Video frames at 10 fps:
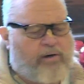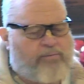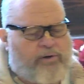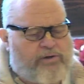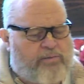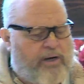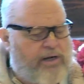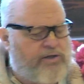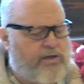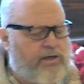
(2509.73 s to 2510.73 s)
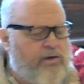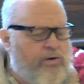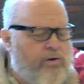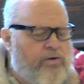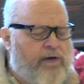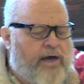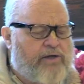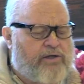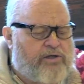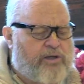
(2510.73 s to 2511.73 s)
Brajabasi who
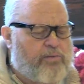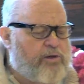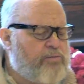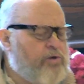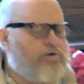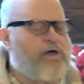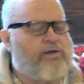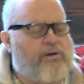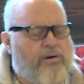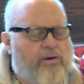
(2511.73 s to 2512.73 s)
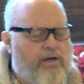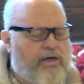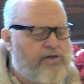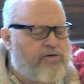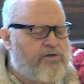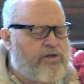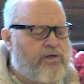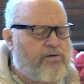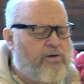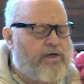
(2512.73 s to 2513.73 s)
has a similar mood that you're interested
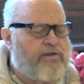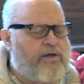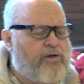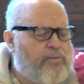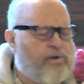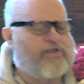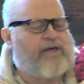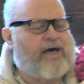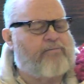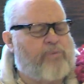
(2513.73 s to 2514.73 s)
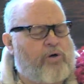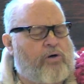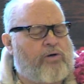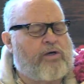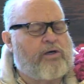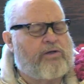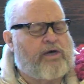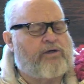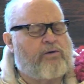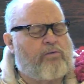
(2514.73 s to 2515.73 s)
in doing. Then you put that mood
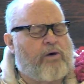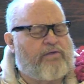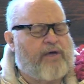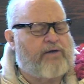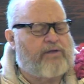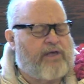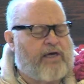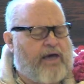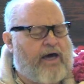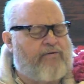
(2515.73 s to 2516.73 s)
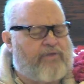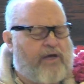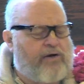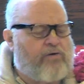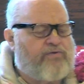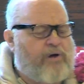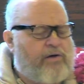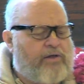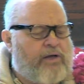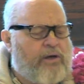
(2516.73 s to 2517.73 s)
that you want, that they have and that you're
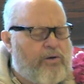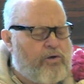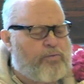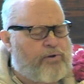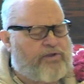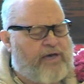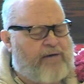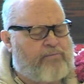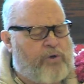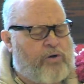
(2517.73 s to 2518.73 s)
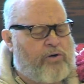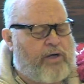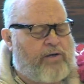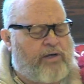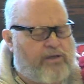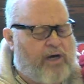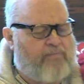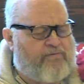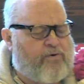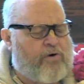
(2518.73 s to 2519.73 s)
following, that you put that mood in the
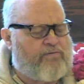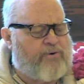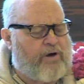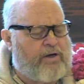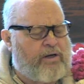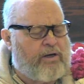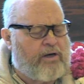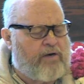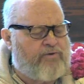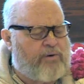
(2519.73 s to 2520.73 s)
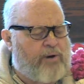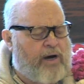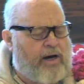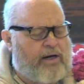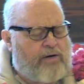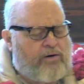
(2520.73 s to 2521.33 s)
top forefront of your mind and